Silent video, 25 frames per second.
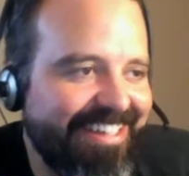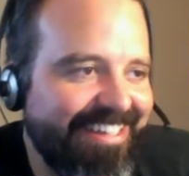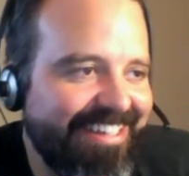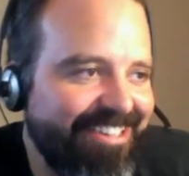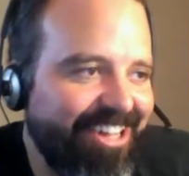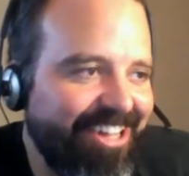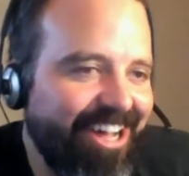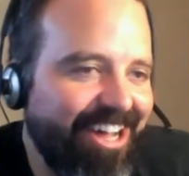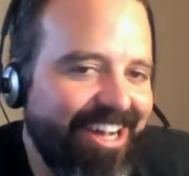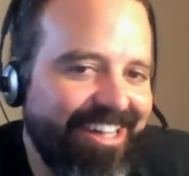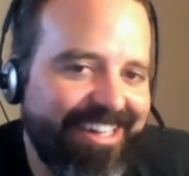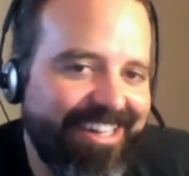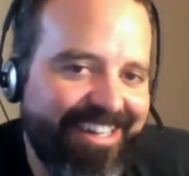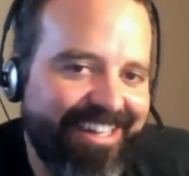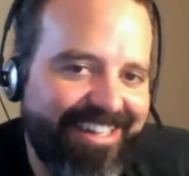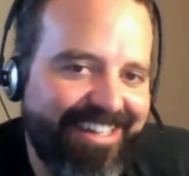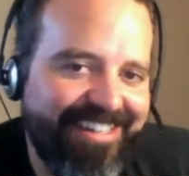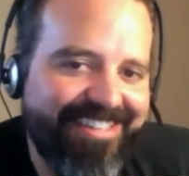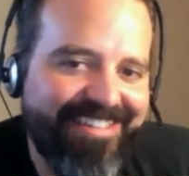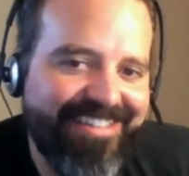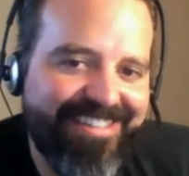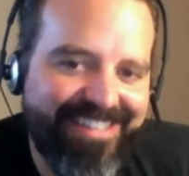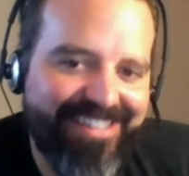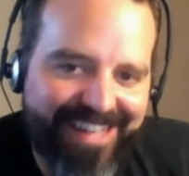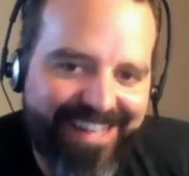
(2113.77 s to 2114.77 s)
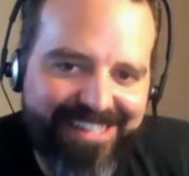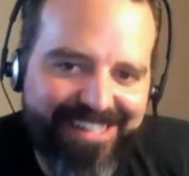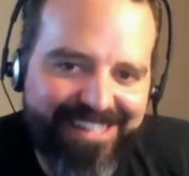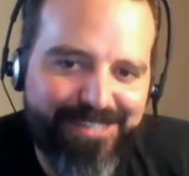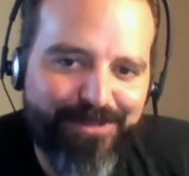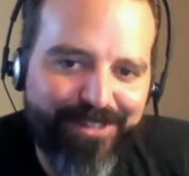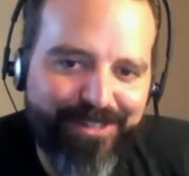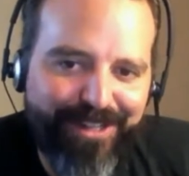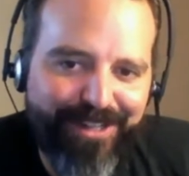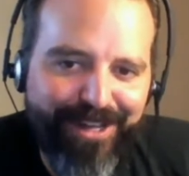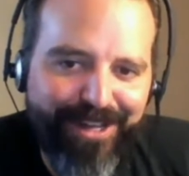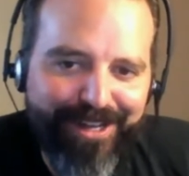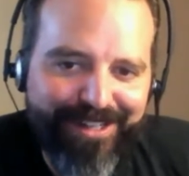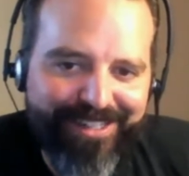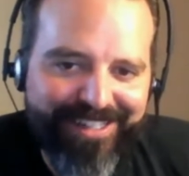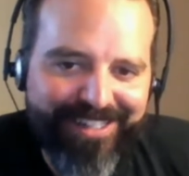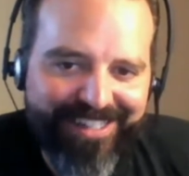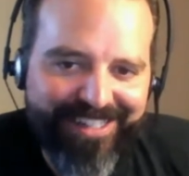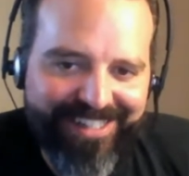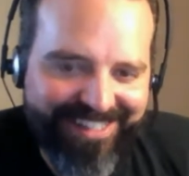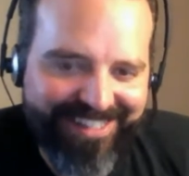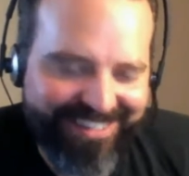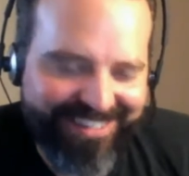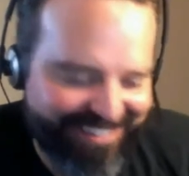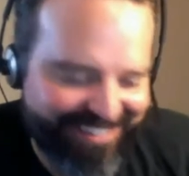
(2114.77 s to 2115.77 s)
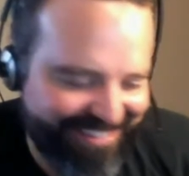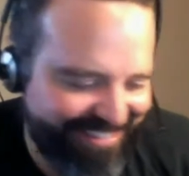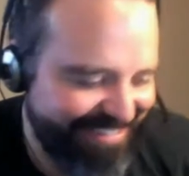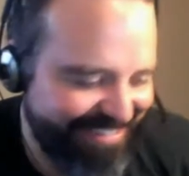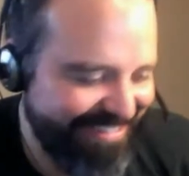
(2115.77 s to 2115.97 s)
Lock in. That's what lock in is.